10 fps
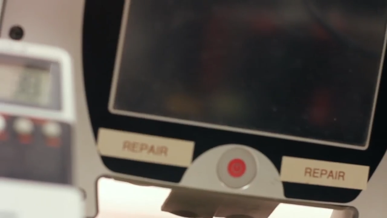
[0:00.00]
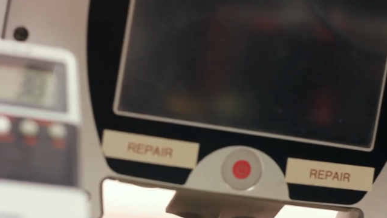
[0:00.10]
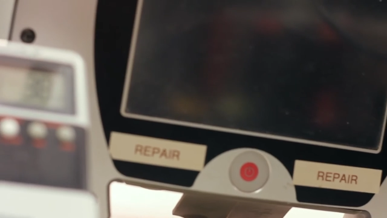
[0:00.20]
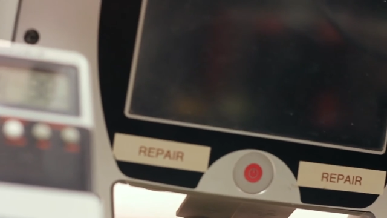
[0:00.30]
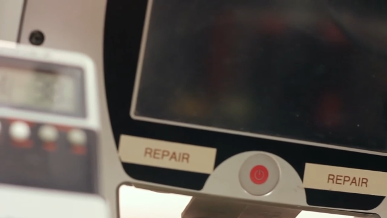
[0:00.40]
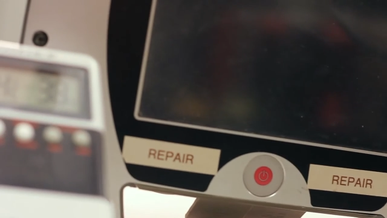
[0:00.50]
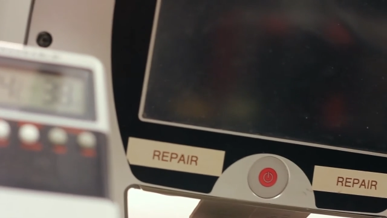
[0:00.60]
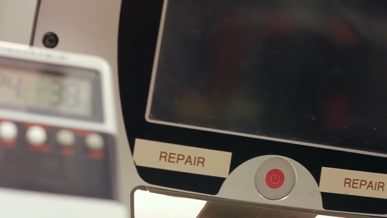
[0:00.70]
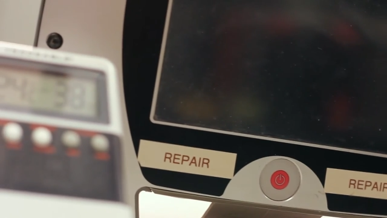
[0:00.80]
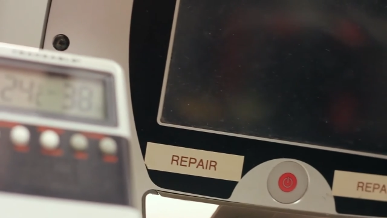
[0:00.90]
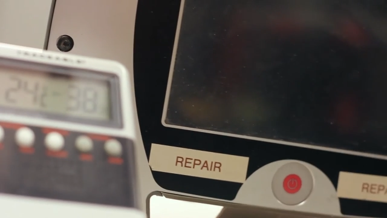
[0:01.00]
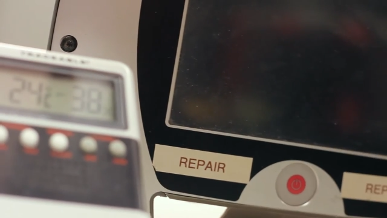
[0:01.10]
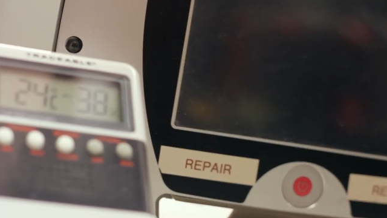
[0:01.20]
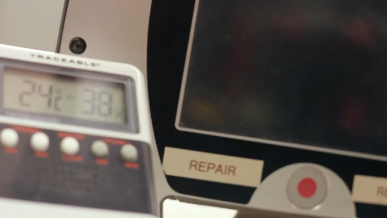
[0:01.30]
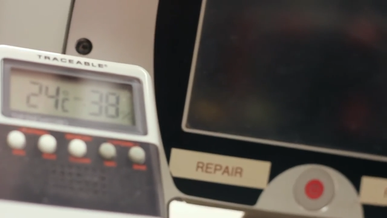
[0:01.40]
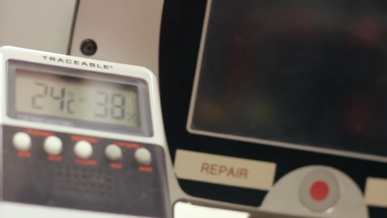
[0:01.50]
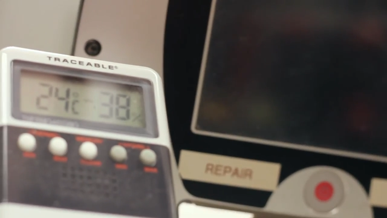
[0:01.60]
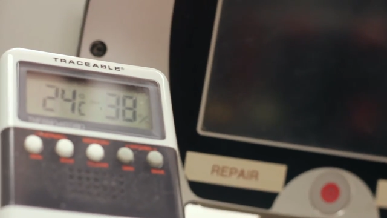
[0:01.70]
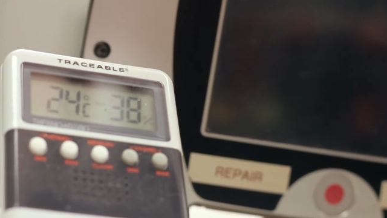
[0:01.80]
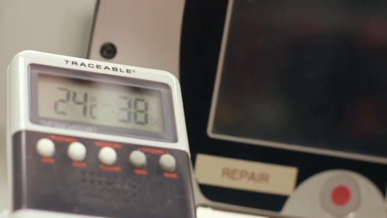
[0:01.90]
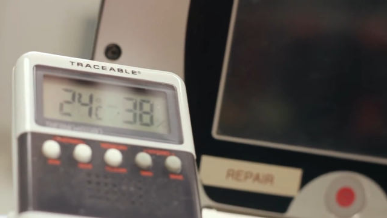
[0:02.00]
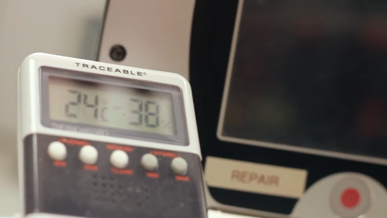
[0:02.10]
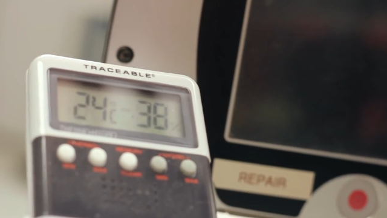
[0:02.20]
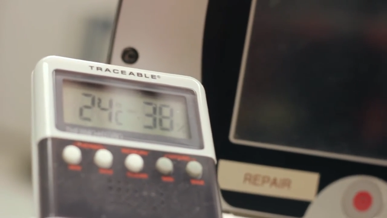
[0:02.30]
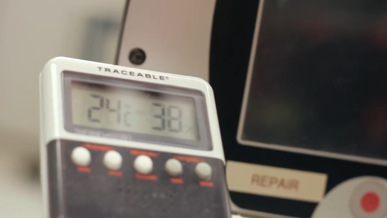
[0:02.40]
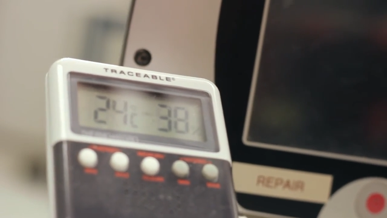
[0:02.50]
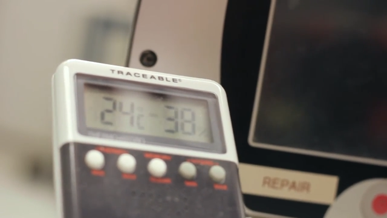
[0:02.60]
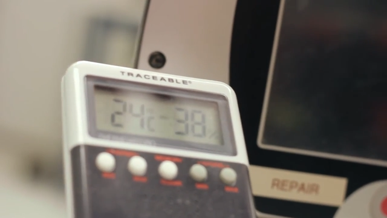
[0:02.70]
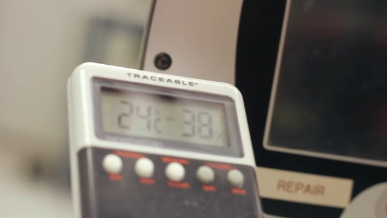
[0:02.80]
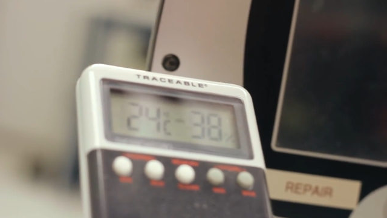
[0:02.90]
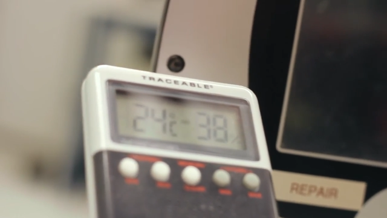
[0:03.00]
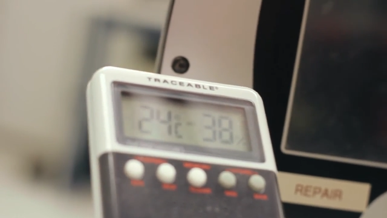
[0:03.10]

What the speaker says: (no speaker visible)